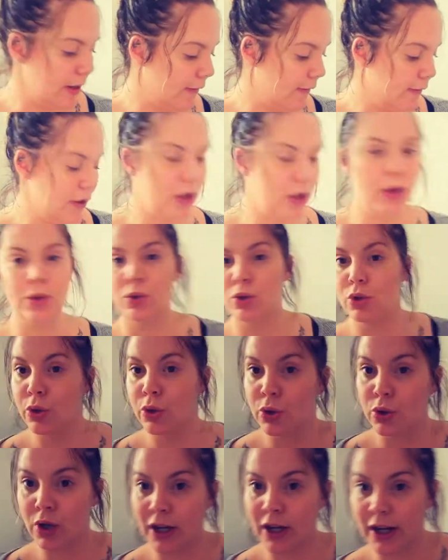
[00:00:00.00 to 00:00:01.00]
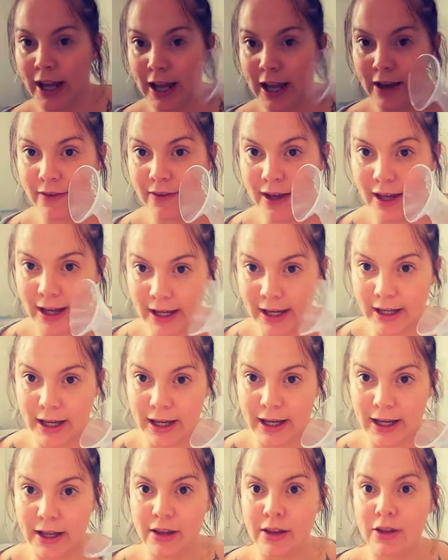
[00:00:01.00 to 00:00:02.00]
if you do not have a
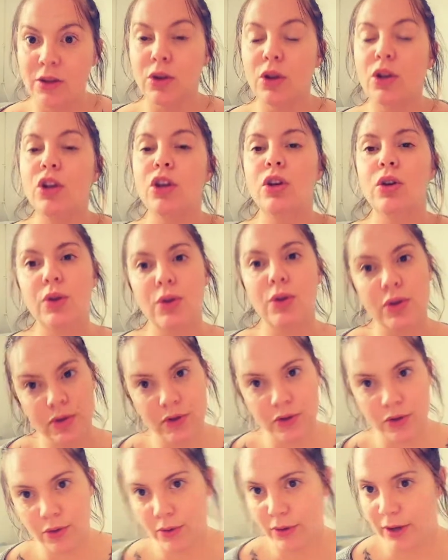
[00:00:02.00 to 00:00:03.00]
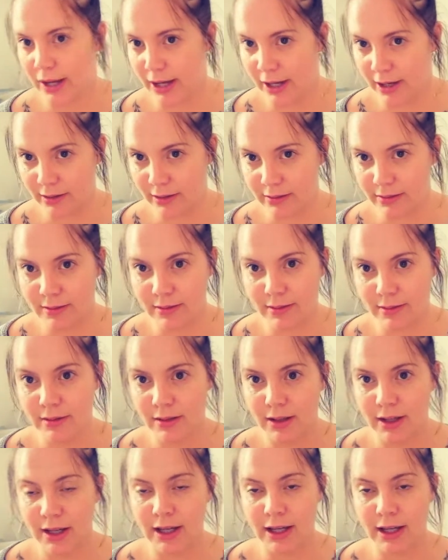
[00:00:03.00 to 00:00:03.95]
haka, use your hands.